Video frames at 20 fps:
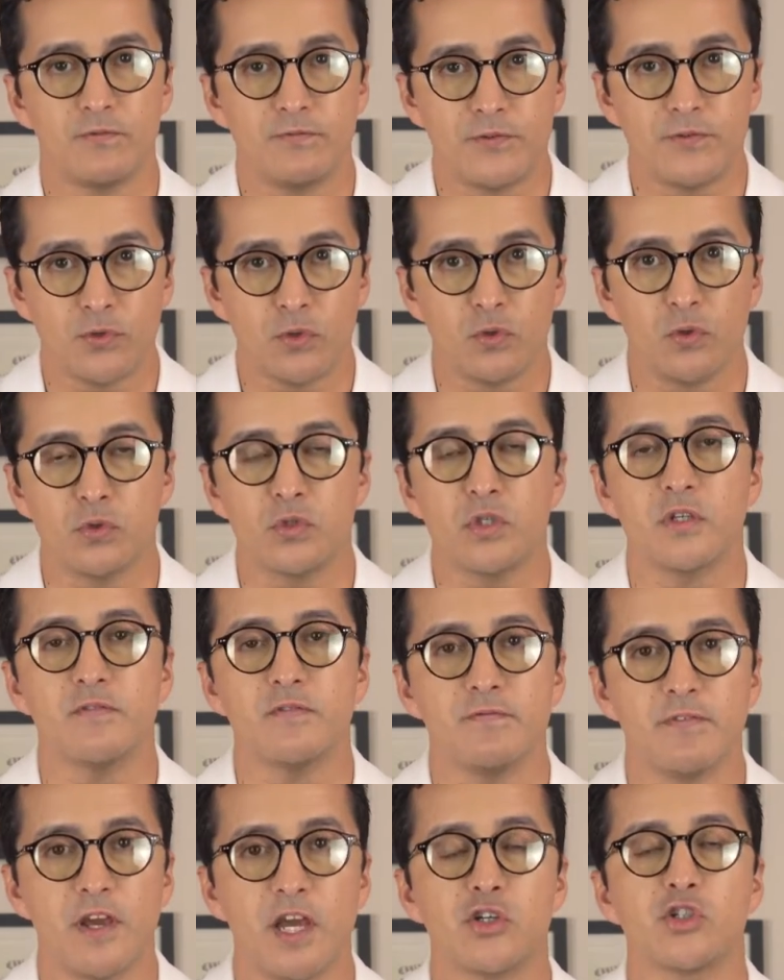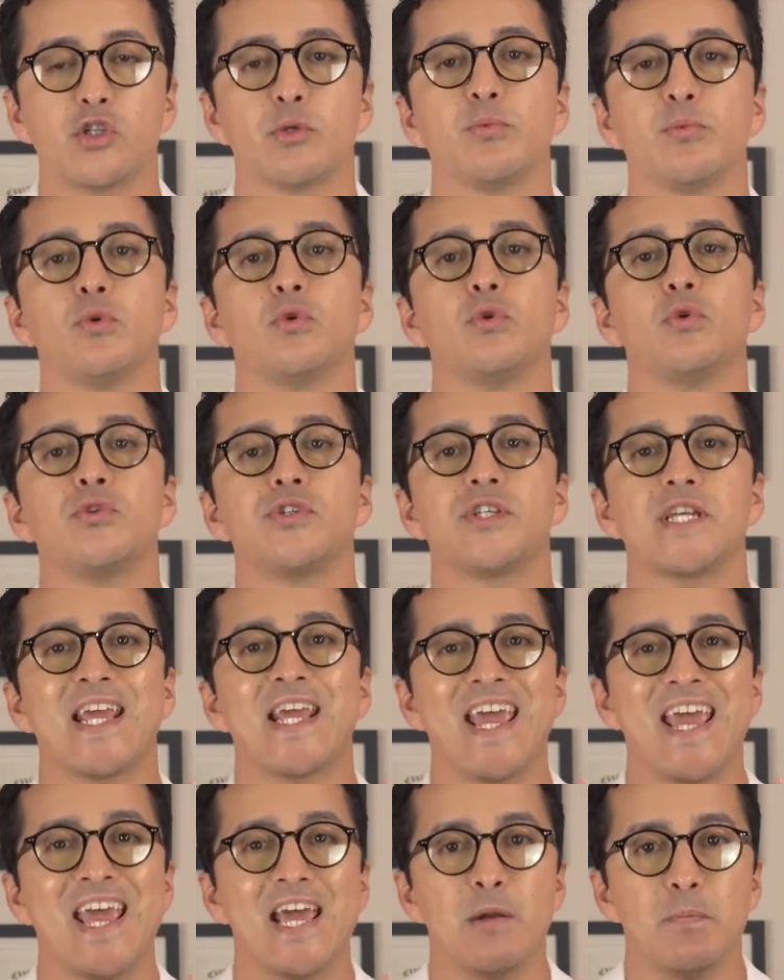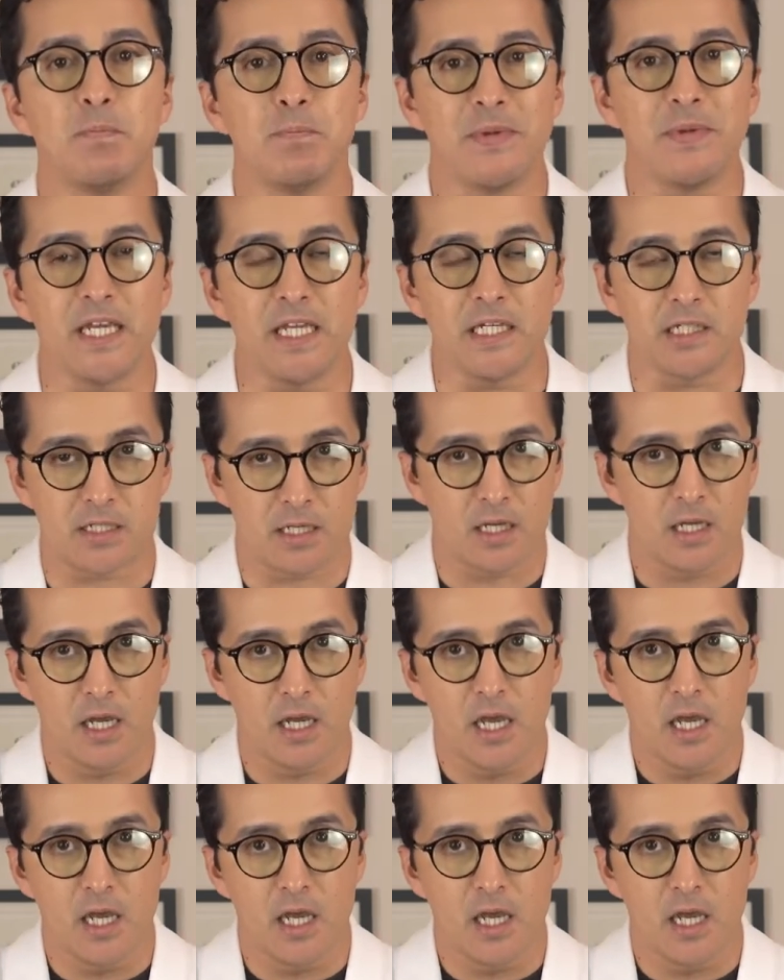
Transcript: fruit, vegetables, and meat.